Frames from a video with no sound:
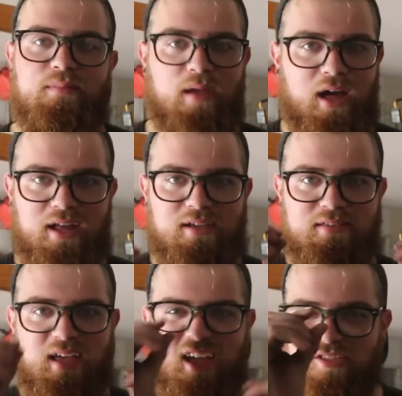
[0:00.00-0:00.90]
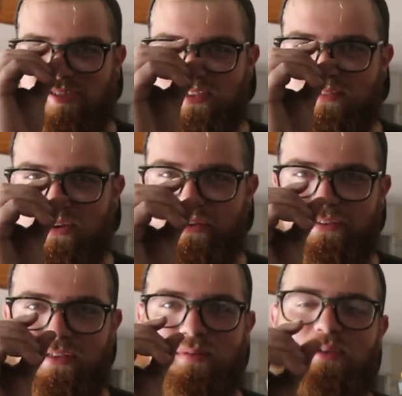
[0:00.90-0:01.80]
The Miata is like this
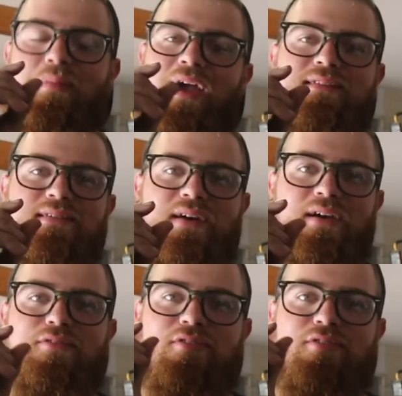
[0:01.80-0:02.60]
close to being back to life.